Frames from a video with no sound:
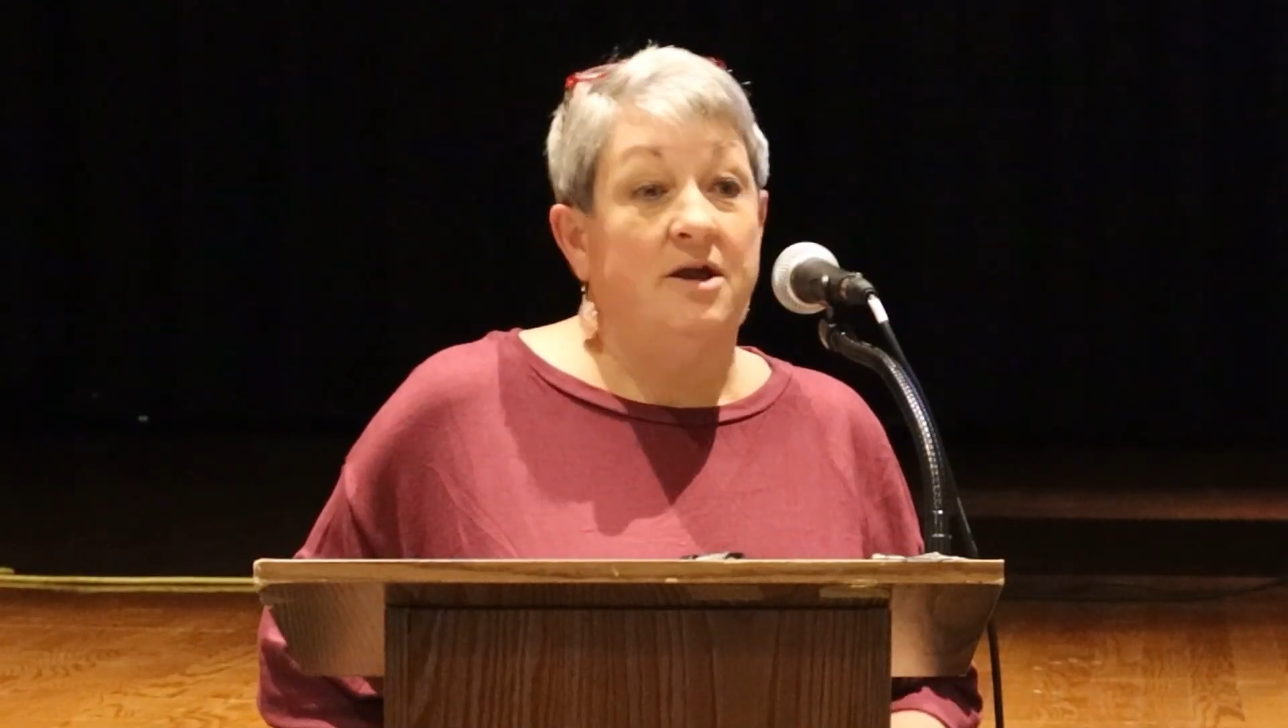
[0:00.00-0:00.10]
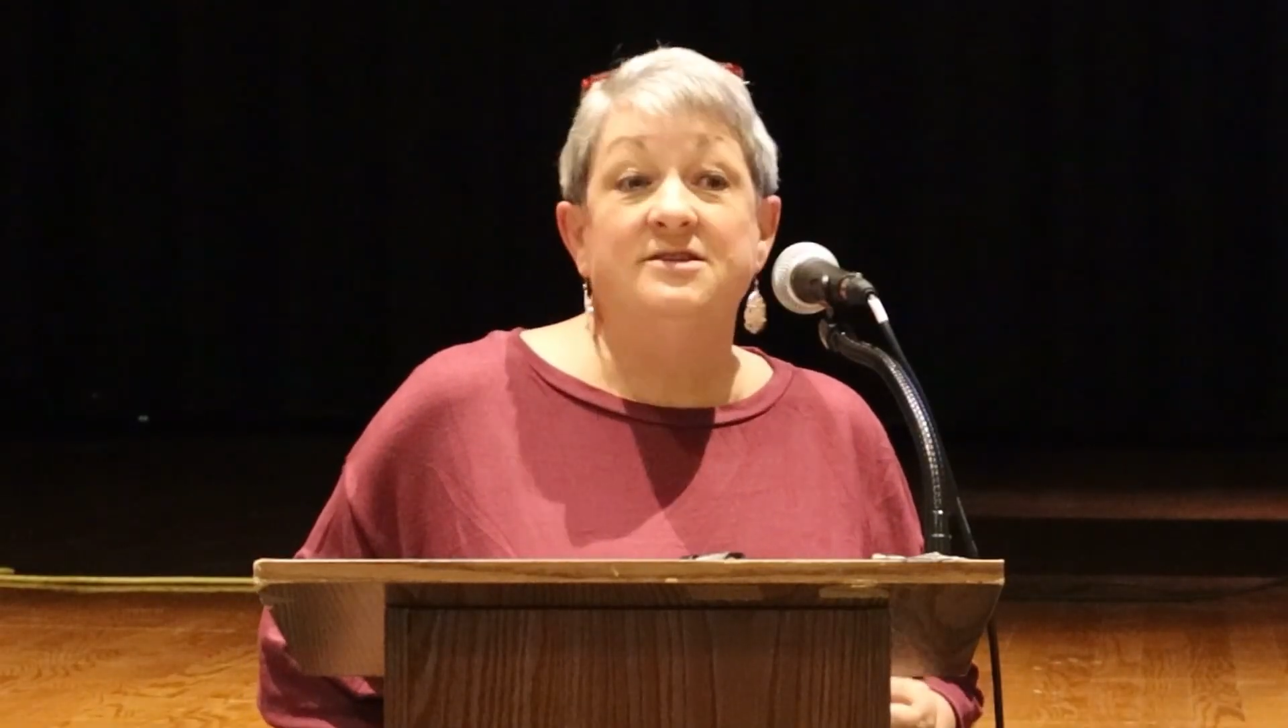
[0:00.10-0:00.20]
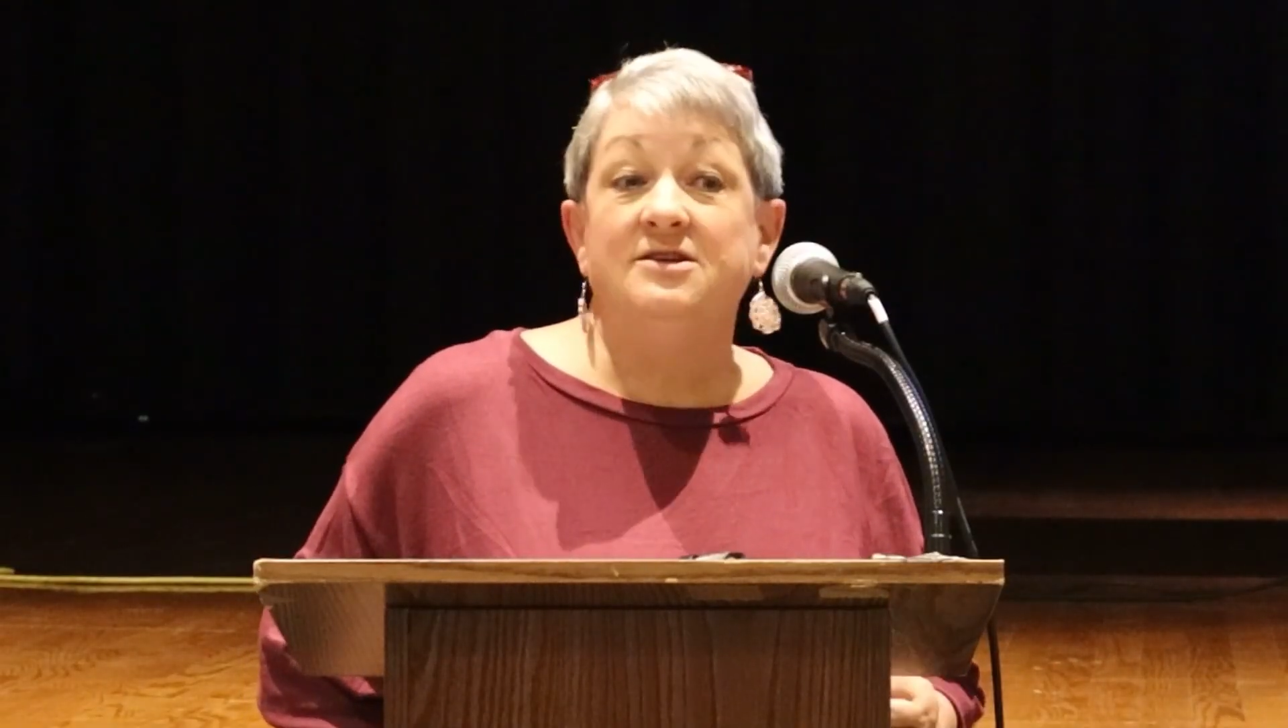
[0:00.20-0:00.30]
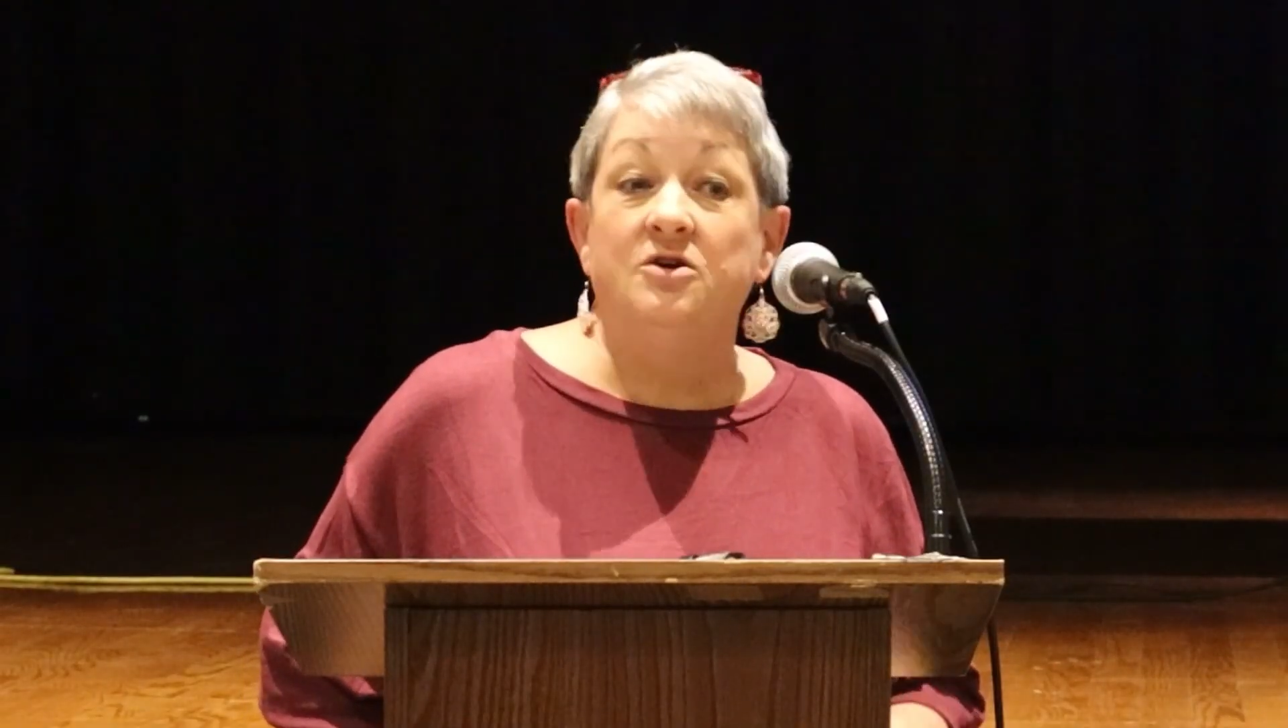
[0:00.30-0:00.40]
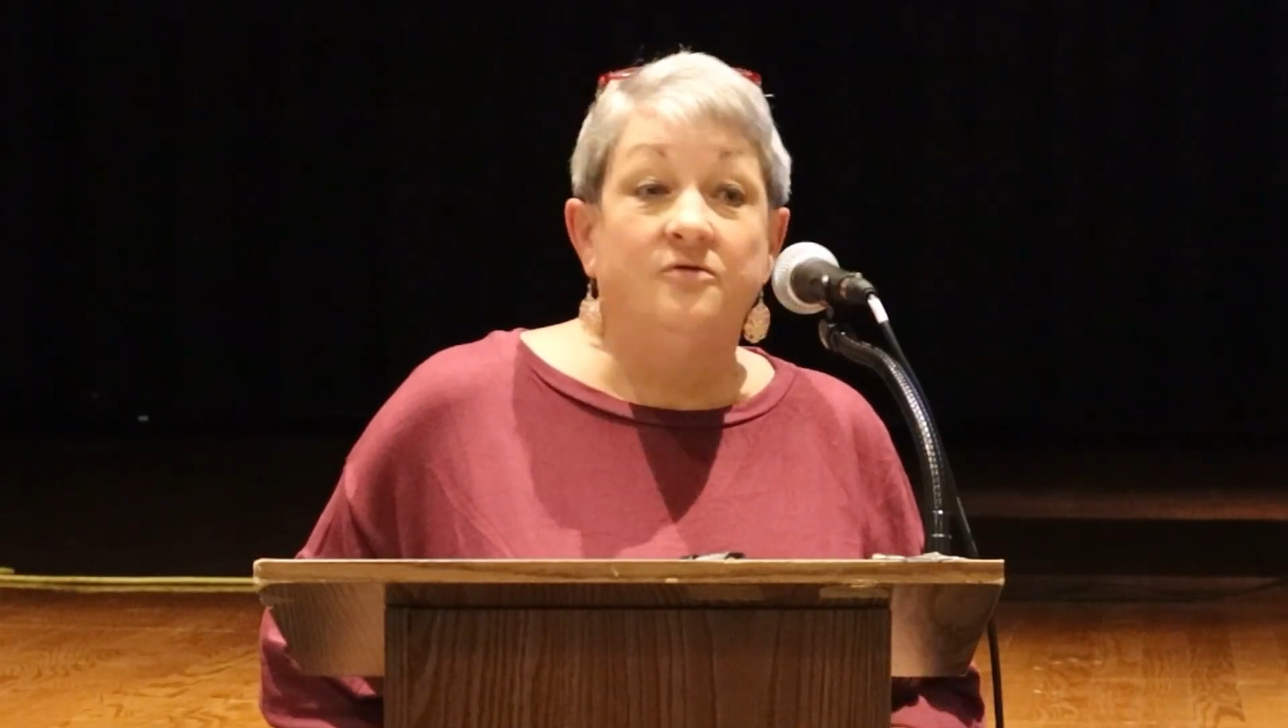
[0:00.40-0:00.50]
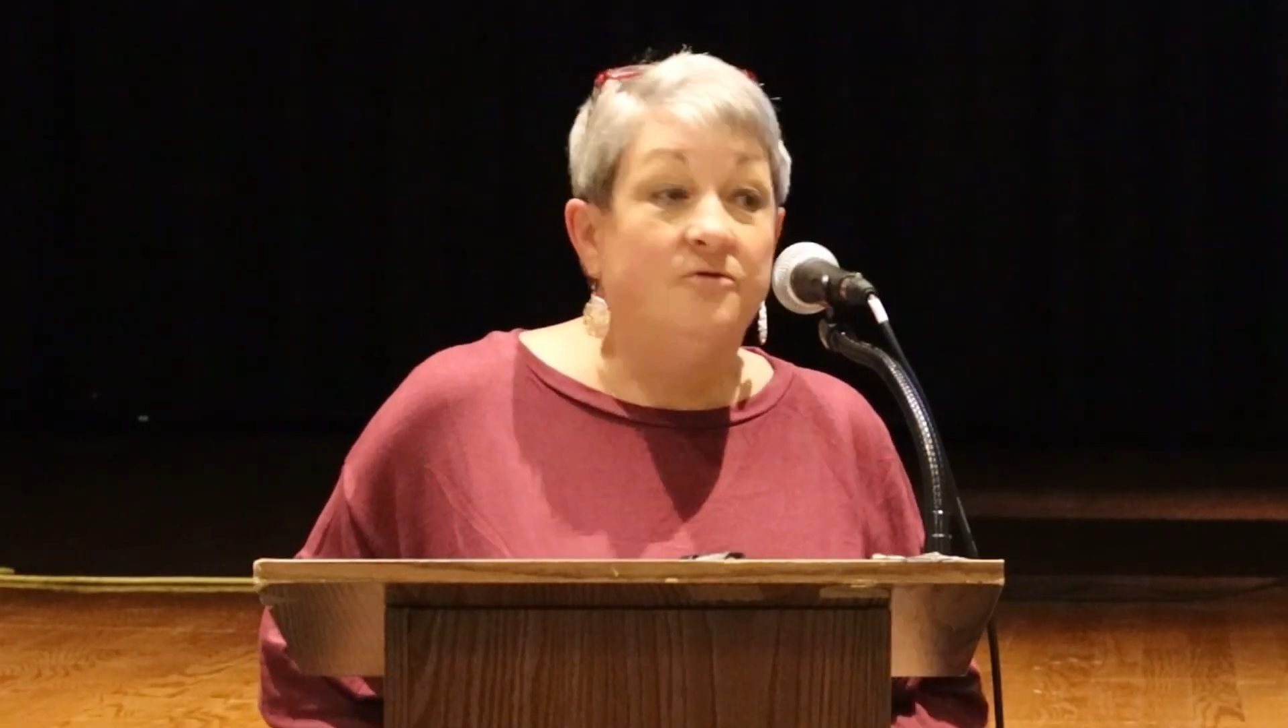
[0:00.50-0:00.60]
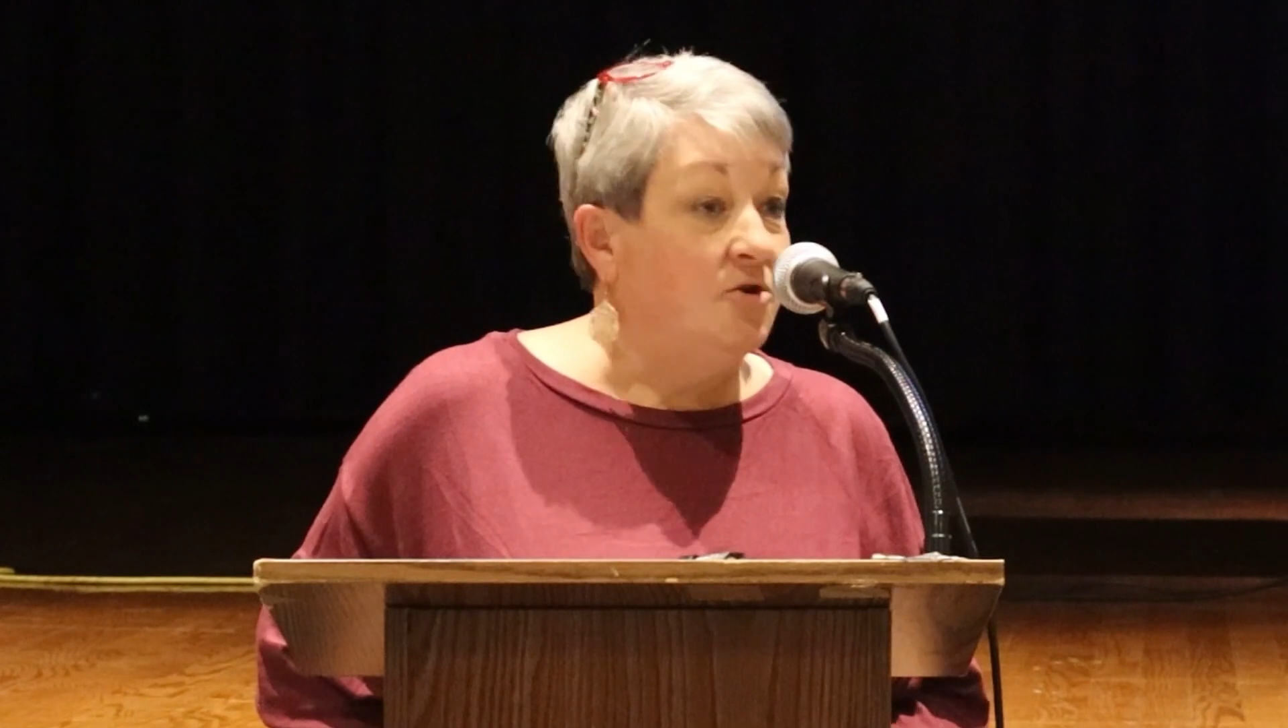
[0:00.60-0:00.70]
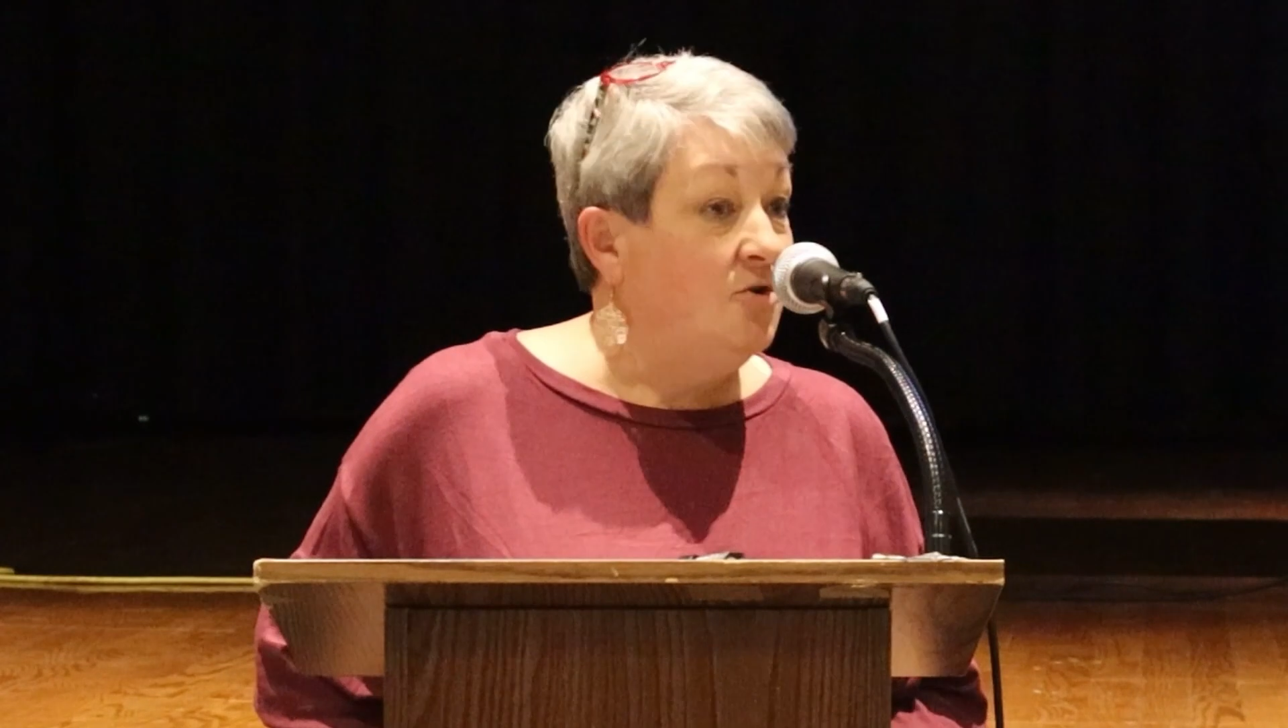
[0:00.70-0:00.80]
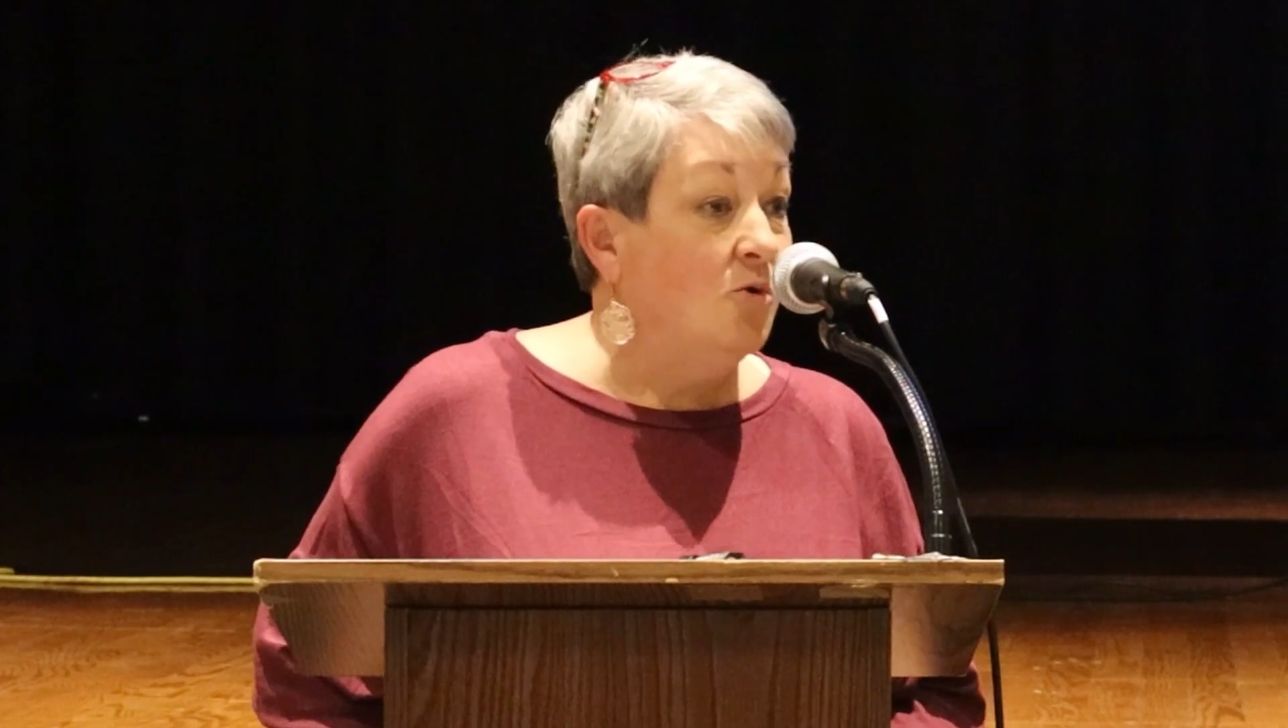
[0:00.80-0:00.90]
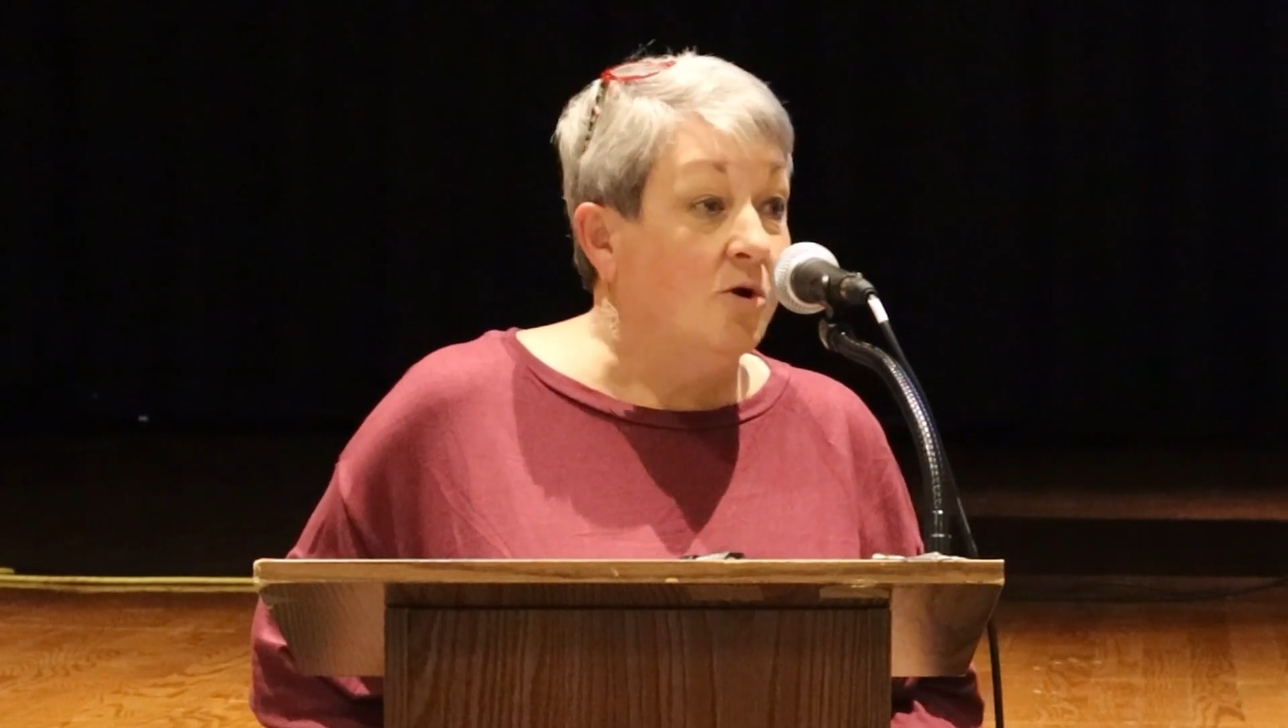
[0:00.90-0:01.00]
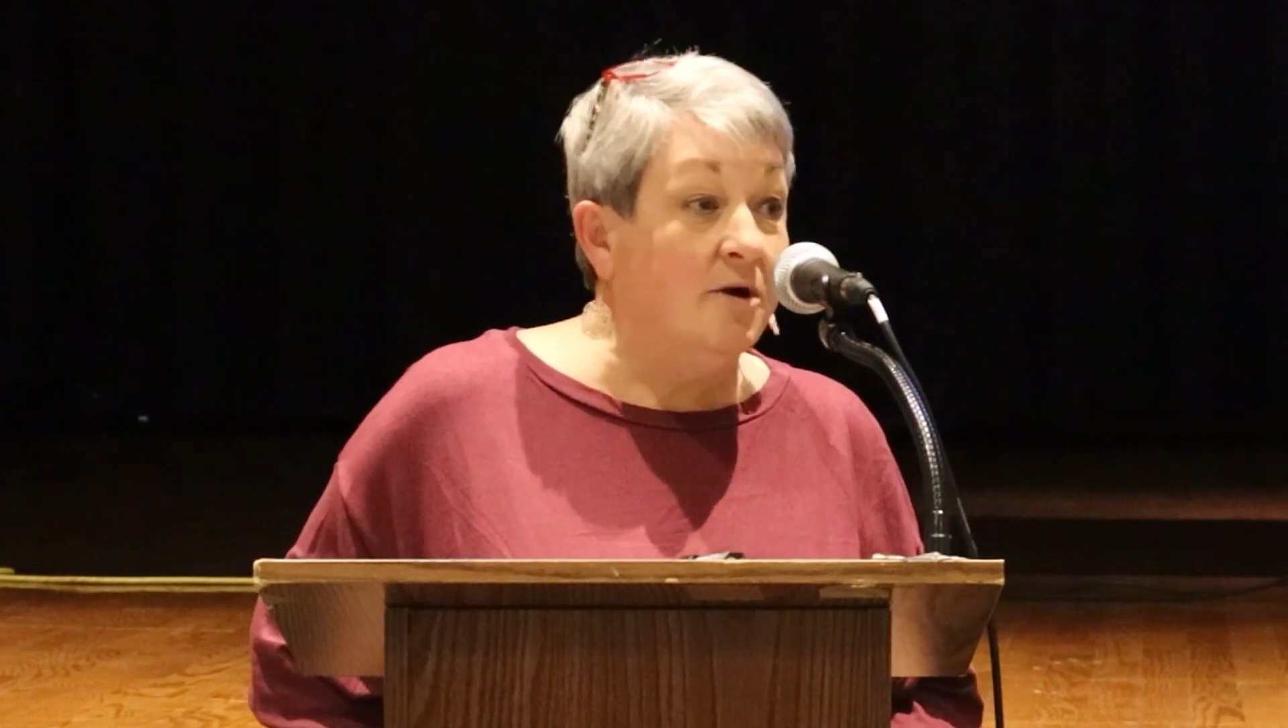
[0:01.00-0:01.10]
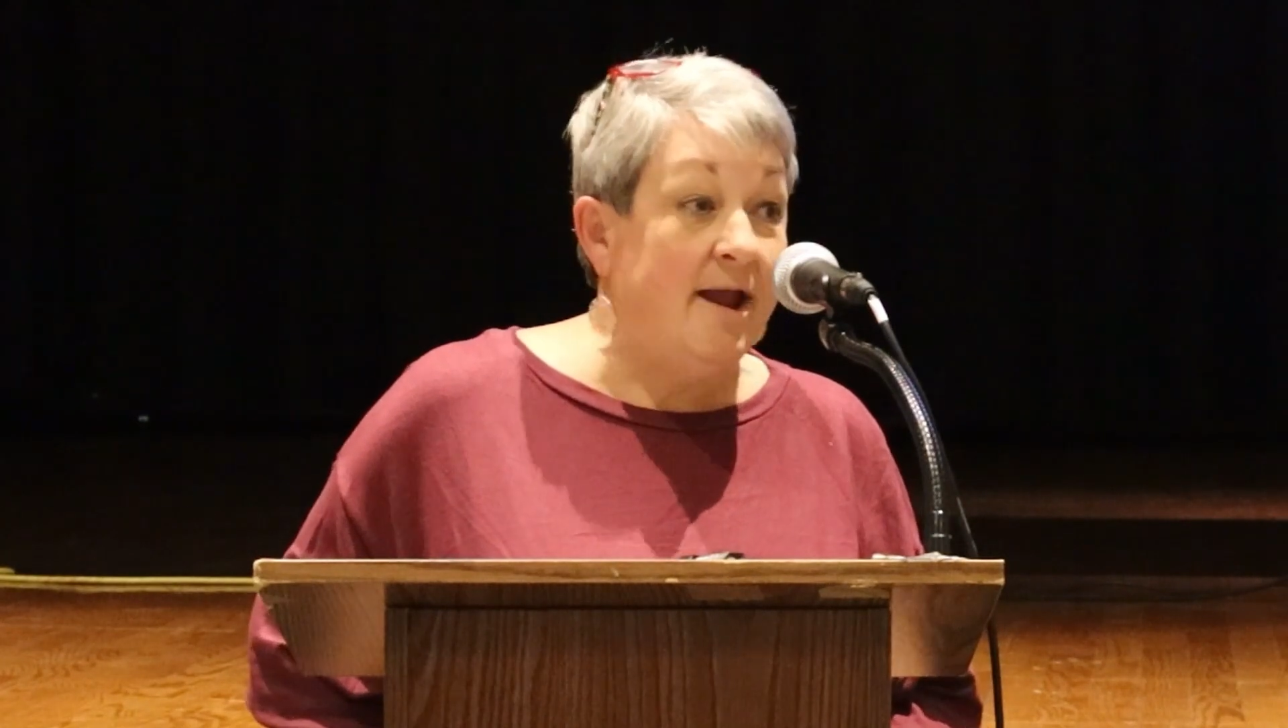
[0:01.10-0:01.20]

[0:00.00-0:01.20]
It's here for your